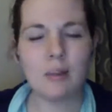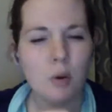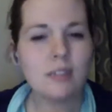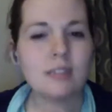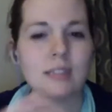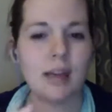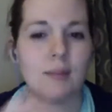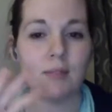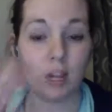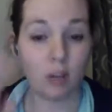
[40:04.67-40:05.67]
And most of the
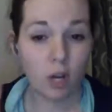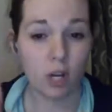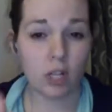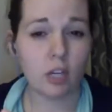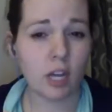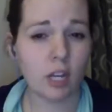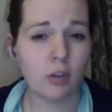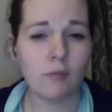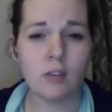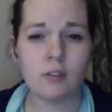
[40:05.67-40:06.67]
time, if they're going to look at
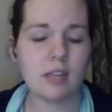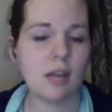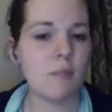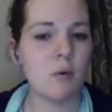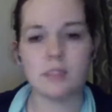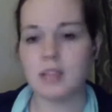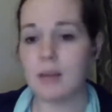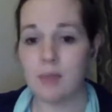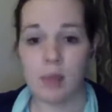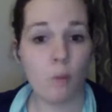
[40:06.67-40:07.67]
your reviews, and most
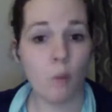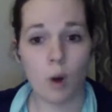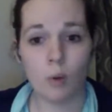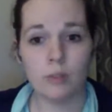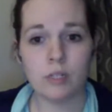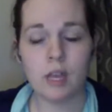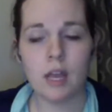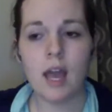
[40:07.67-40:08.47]
time they won't,